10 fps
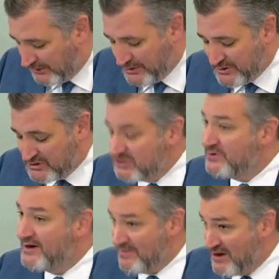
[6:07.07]
Blue is
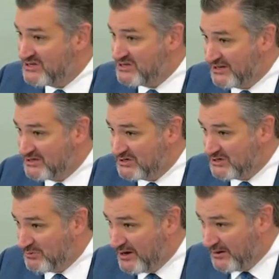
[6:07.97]
doing in West Texas
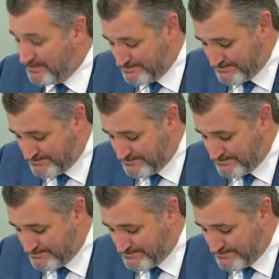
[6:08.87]
as well.